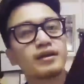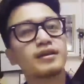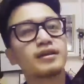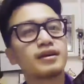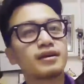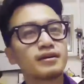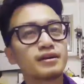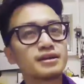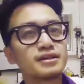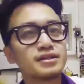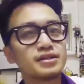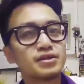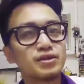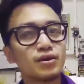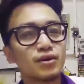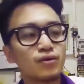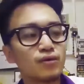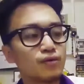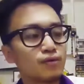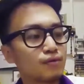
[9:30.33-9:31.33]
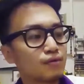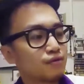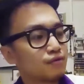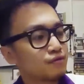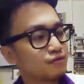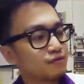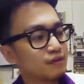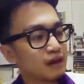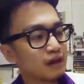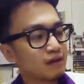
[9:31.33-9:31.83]
There is no
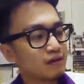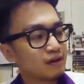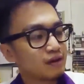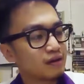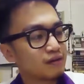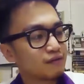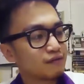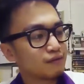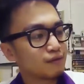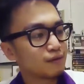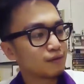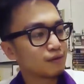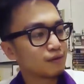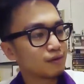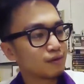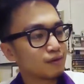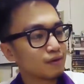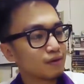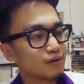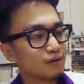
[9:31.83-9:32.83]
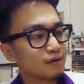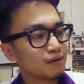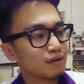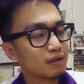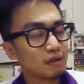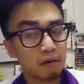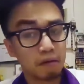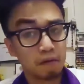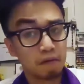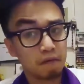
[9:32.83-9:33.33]
fairy for.
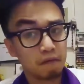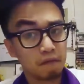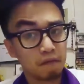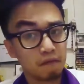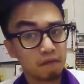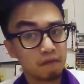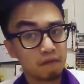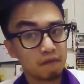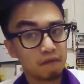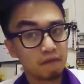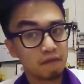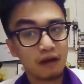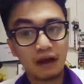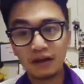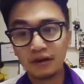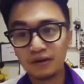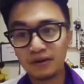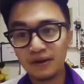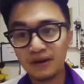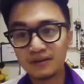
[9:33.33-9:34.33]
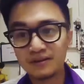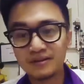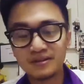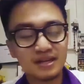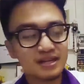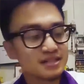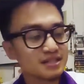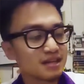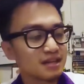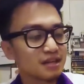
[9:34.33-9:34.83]
No? I don't know how to
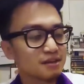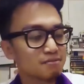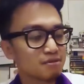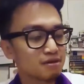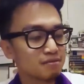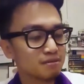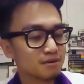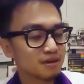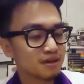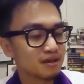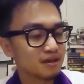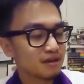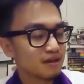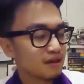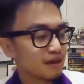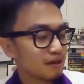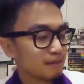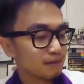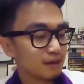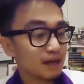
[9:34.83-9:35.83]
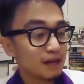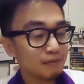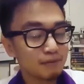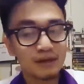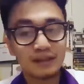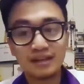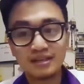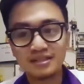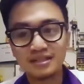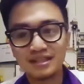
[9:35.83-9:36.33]
translate that properly. But anyway,
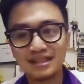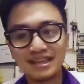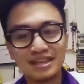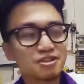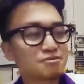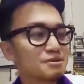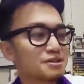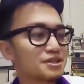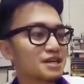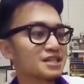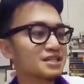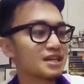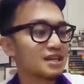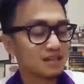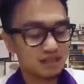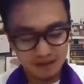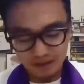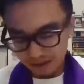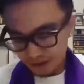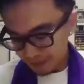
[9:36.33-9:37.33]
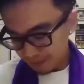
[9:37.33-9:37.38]
it doesn't need to be translated.